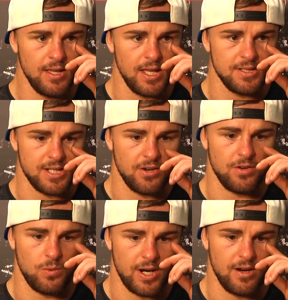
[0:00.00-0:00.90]
in
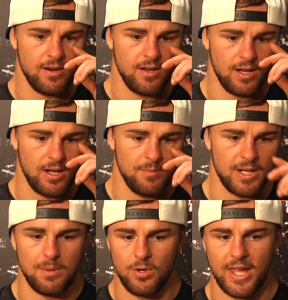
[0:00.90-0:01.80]
Terrion Ware,
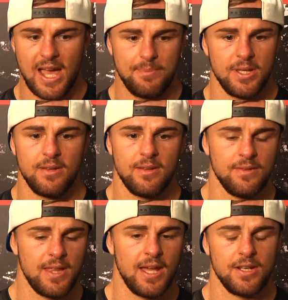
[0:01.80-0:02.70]
and I'm really happy
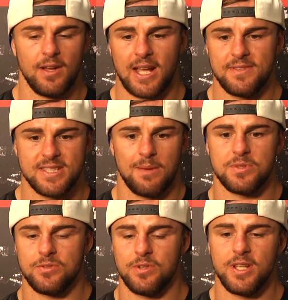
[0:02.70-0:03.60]
that, I got this
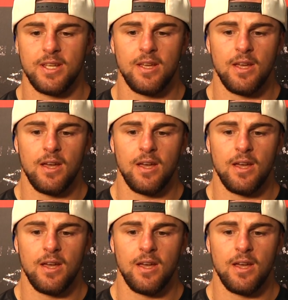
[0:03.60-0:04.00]
opportunity.